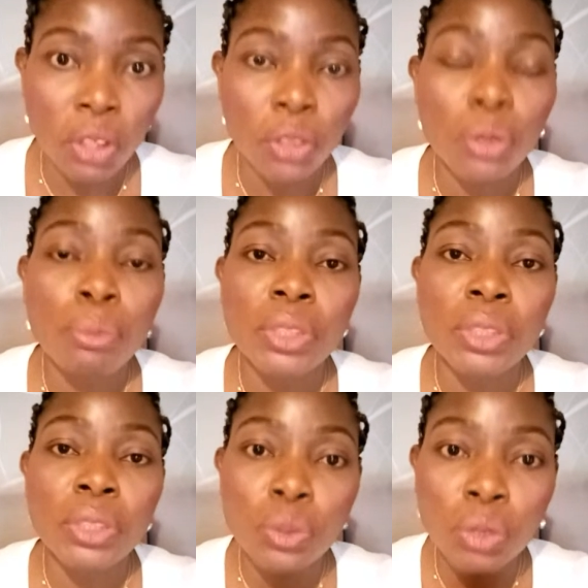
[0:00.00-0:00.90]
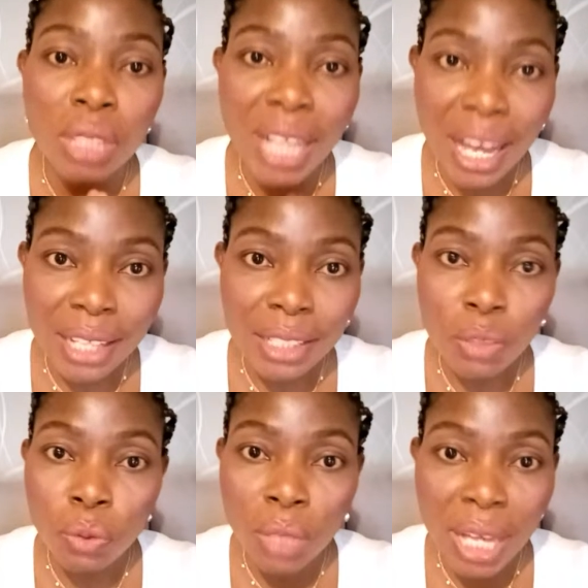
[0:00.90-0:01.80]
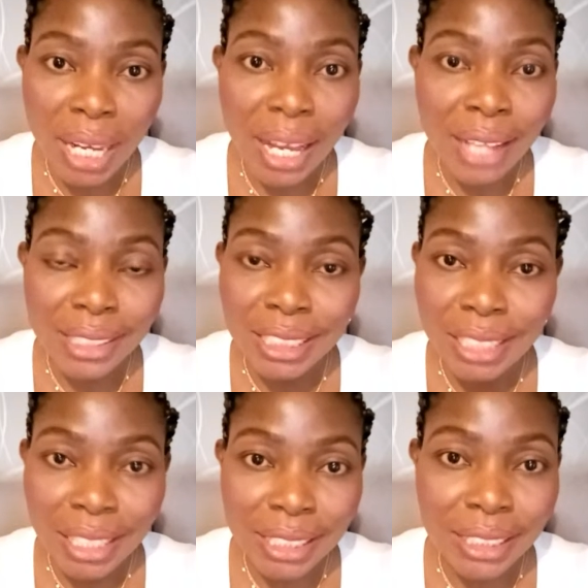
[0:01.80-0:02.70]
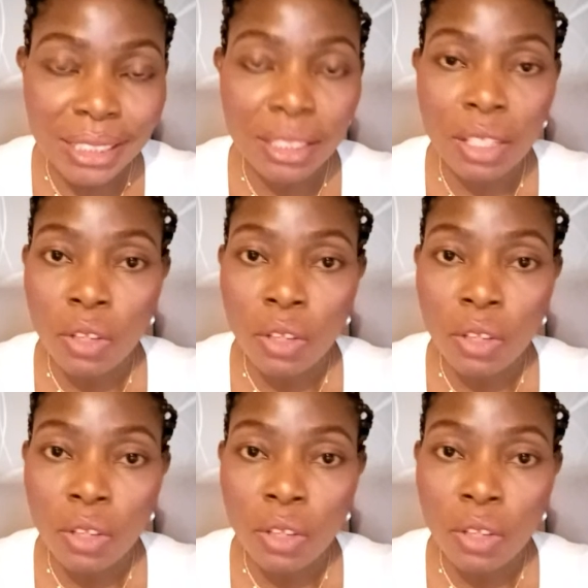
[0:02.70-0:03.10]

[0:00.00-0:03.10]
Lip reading: Nobody go carry olaga cheerleading